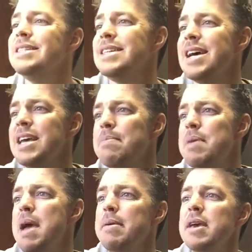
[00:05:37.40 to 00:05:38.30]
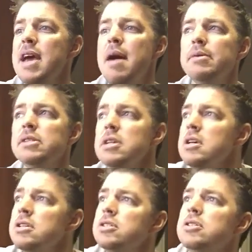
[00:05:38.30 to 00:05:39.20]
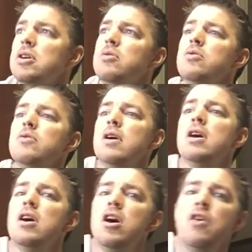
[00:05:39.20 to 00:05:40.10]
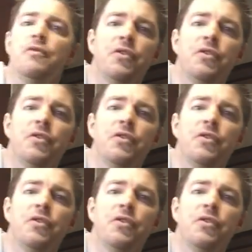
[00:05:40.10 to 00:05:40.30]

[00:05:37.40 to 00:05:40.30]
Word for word: to tell you, baby, I was so wrong